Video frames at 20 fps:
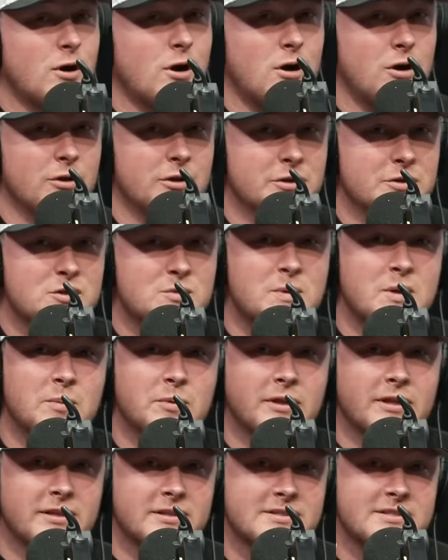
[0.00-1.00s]
all those
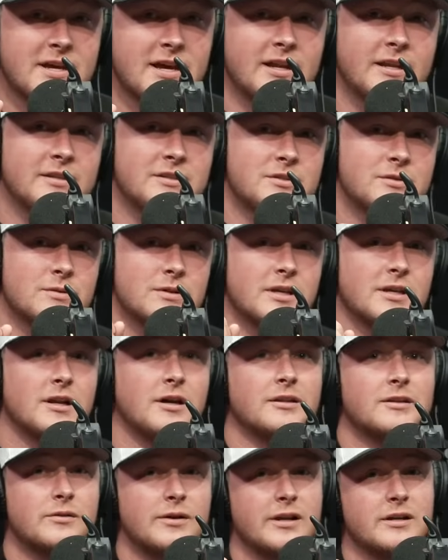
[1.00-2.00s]
people that decided to get
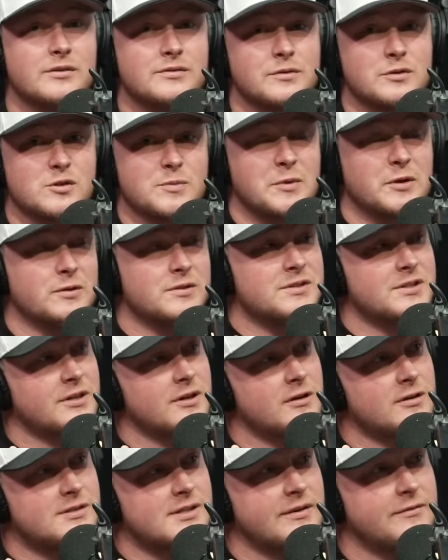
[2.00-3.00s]
on the Raiders for smoking
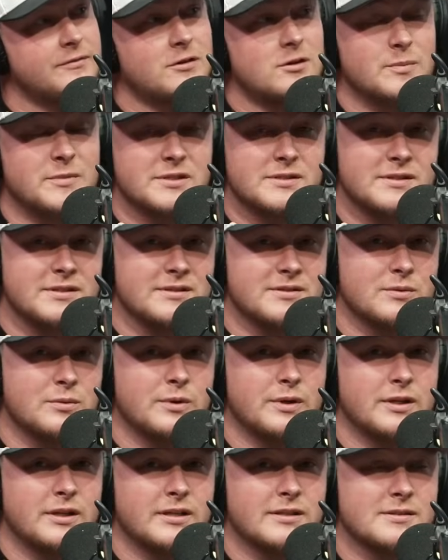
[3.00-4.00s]
cigars after a midseason
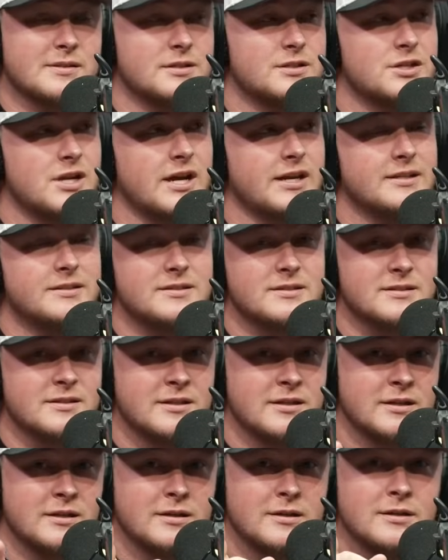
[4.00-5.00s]
win against the Giants,
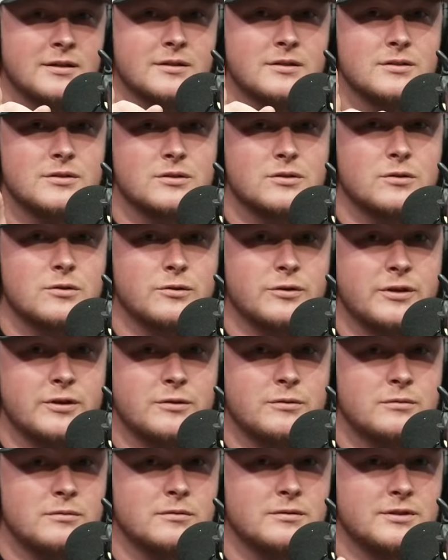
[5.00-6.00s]
screw
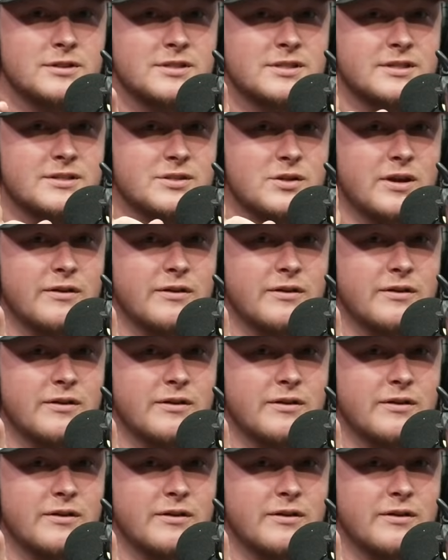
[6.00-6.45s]
you. Just because you